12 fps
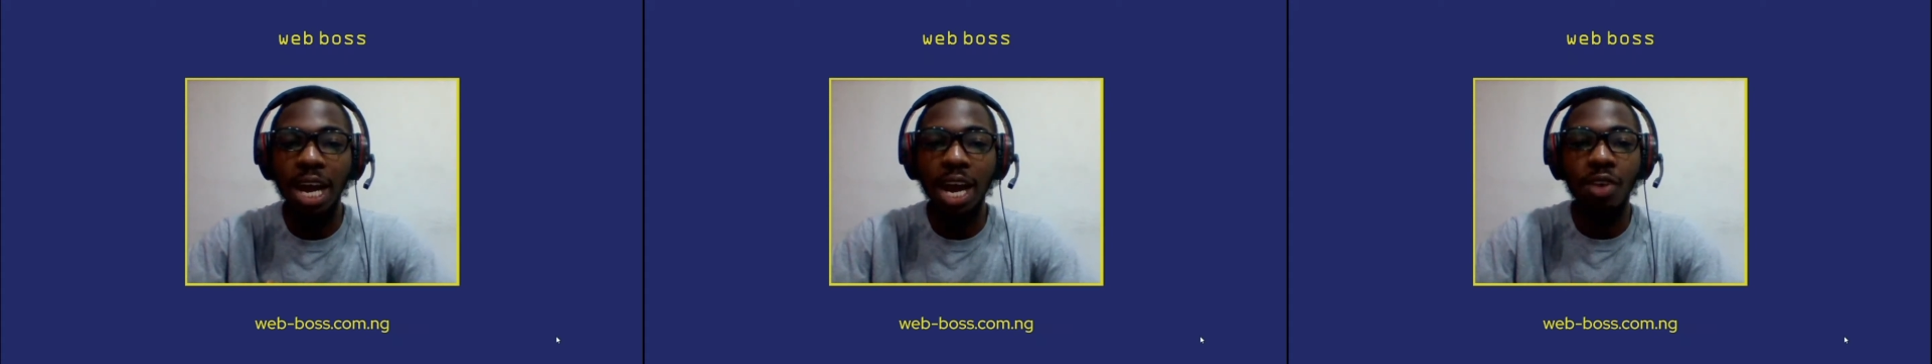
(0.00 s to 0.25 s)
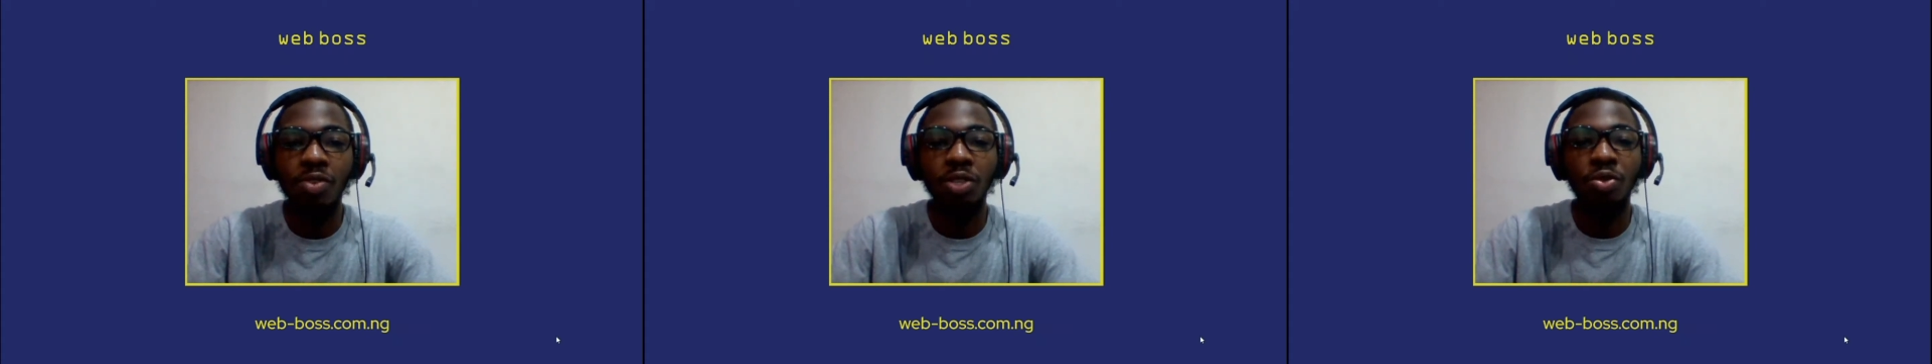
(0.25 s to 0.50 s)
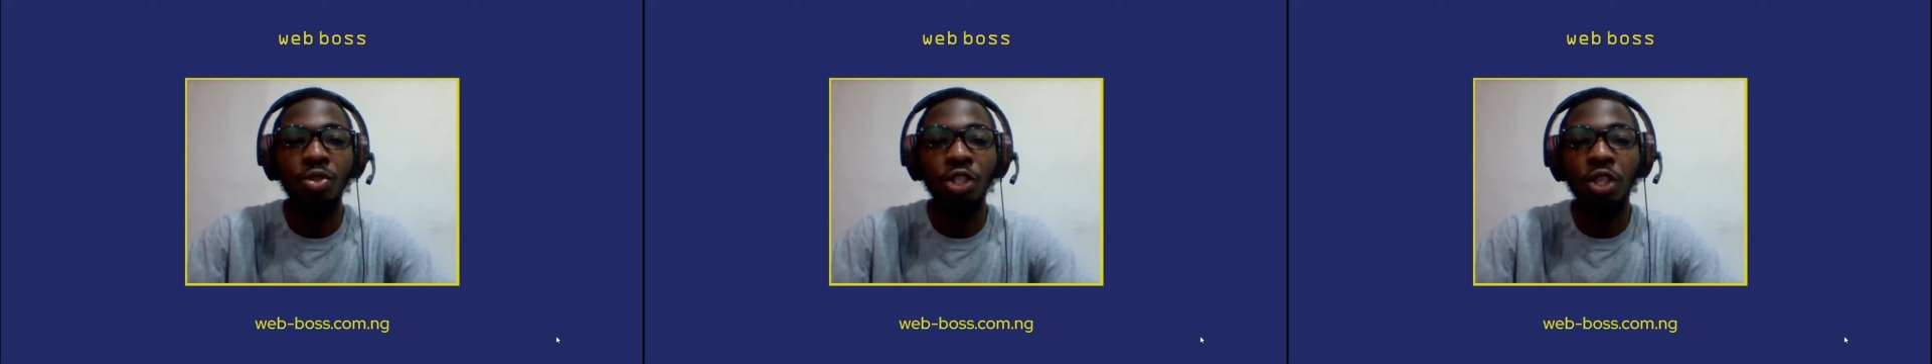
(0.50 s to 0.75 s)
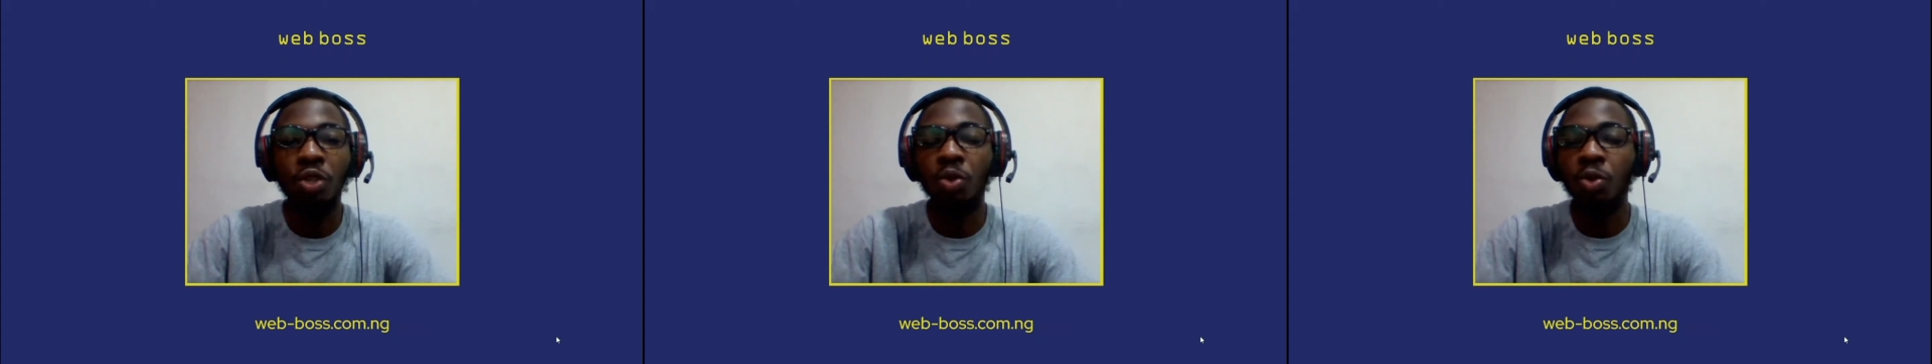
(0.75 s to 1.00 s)
high
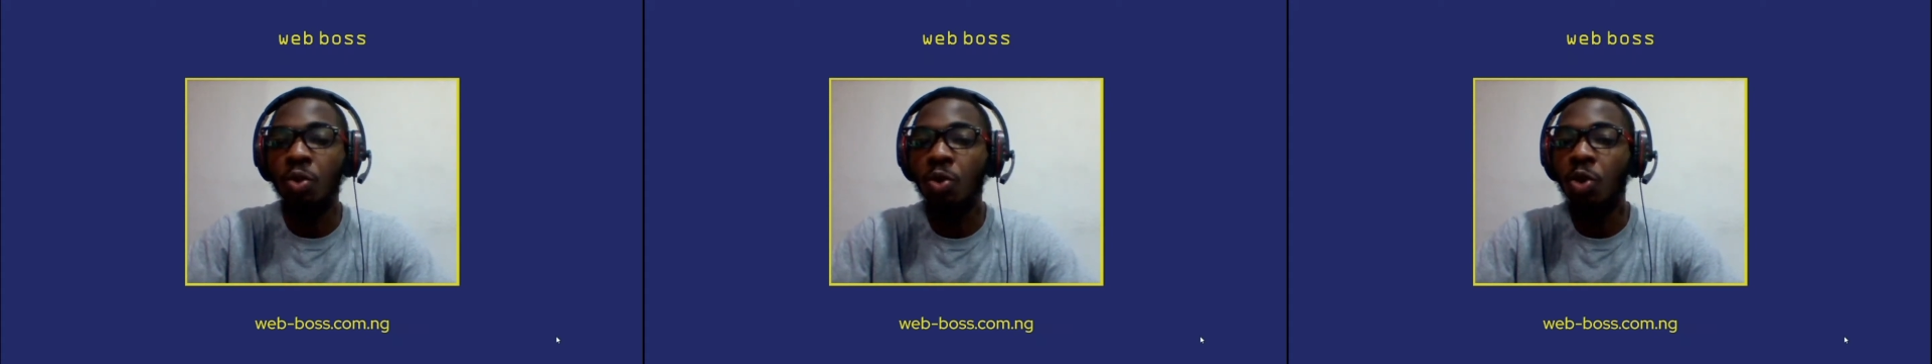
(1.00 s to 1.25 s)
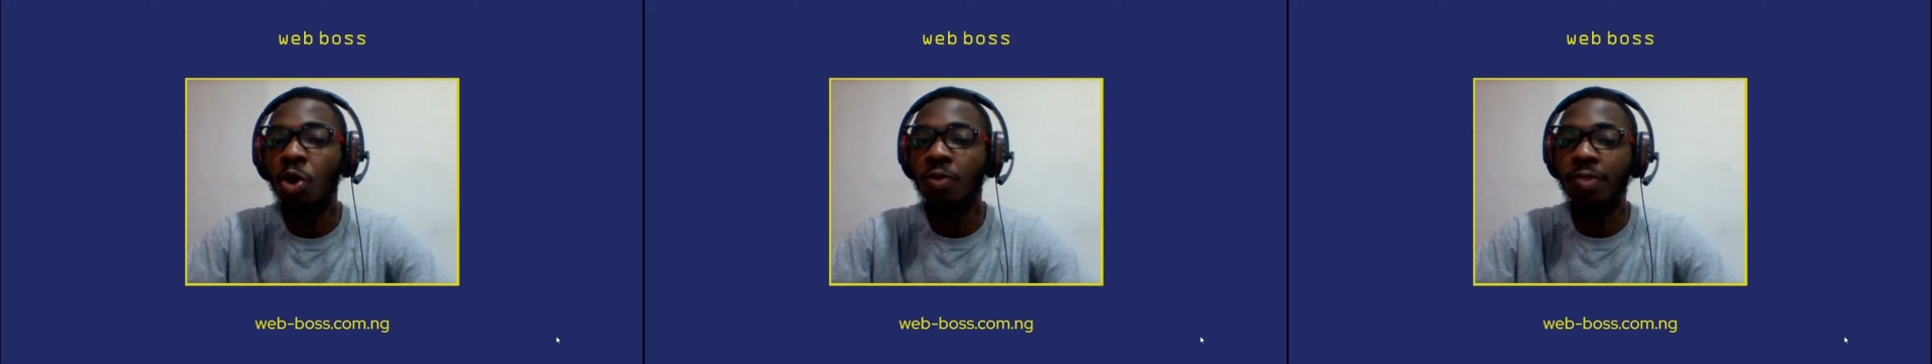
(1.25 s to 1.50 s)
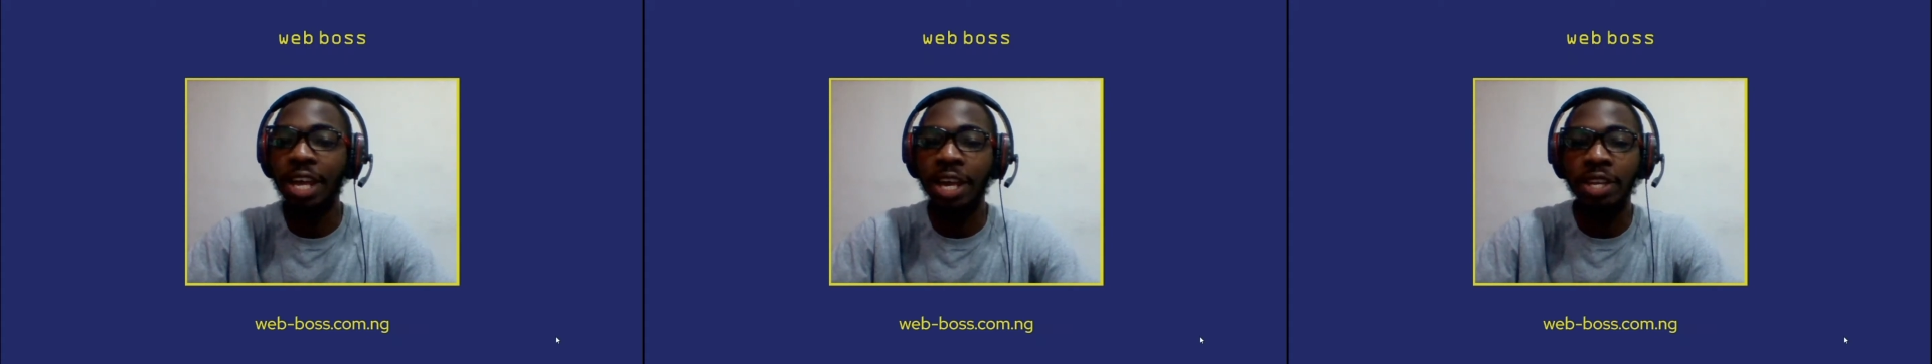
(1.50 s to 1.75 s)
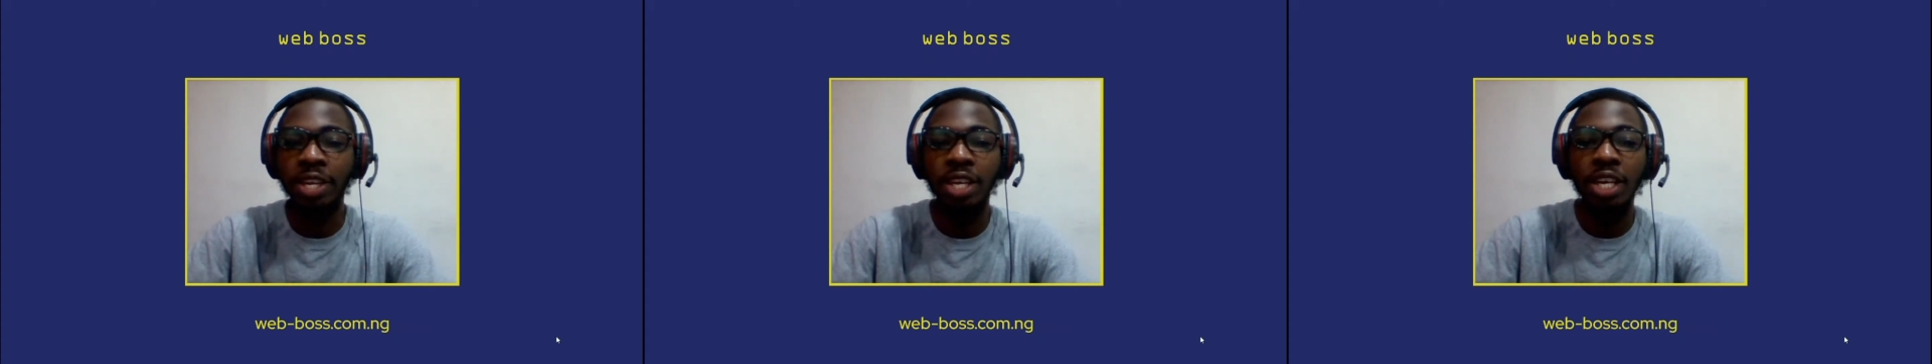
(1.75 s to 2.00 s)
resolution logo of any